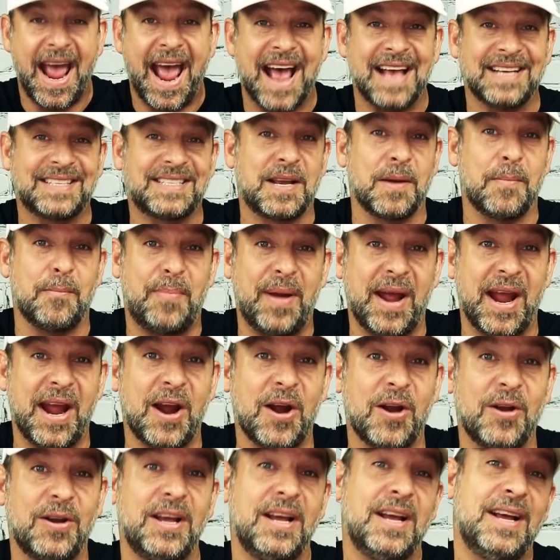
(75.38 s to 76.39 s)
as
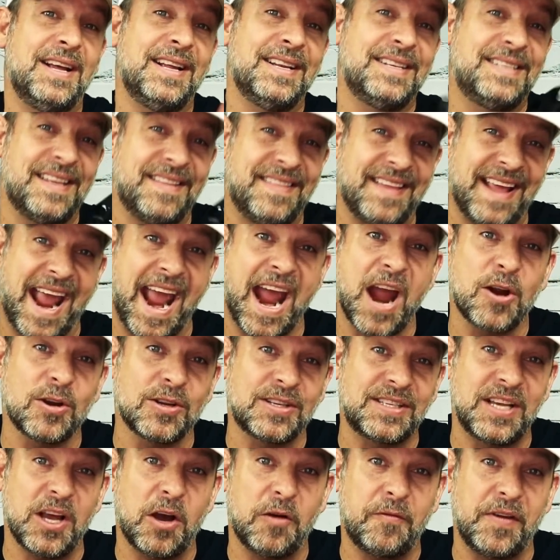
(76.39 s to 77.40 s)
compared to the Air
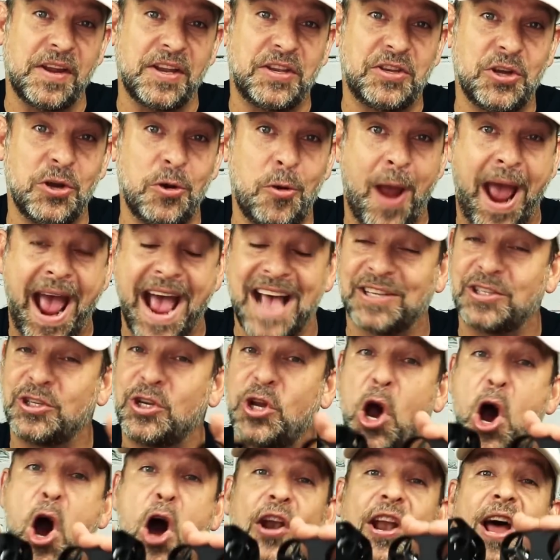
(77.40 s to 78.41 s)
Selfie 2 has
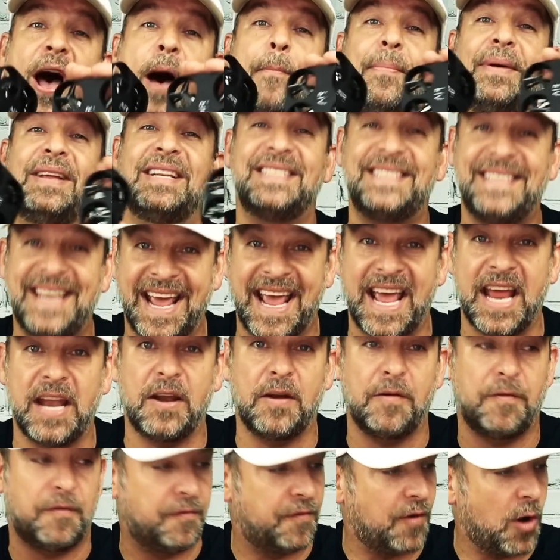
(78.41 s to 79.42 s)
gone up
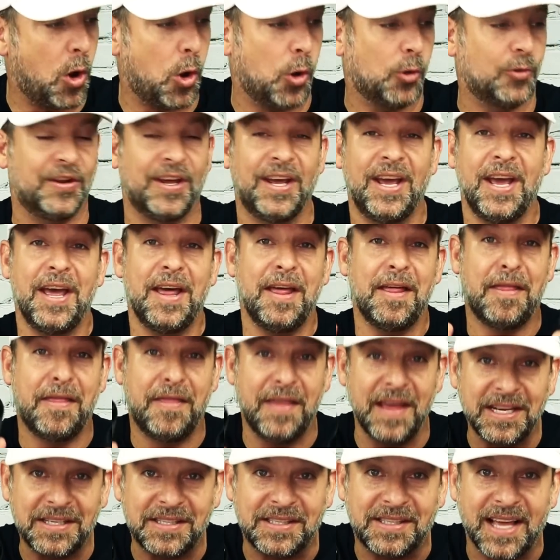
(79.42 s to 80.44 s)
tenfold.
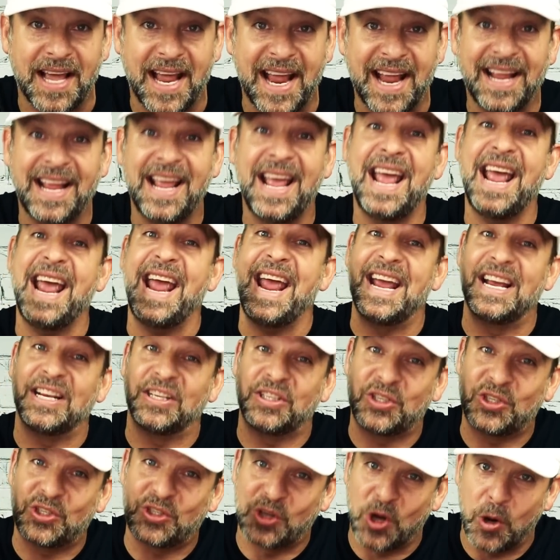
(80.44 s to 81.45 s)
This thing is
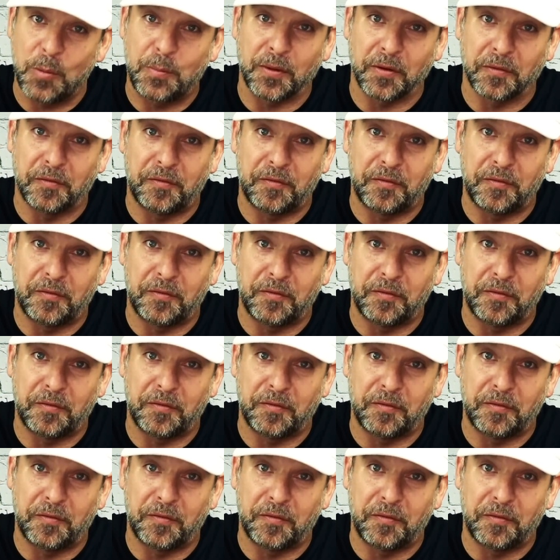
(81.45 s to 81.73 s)
super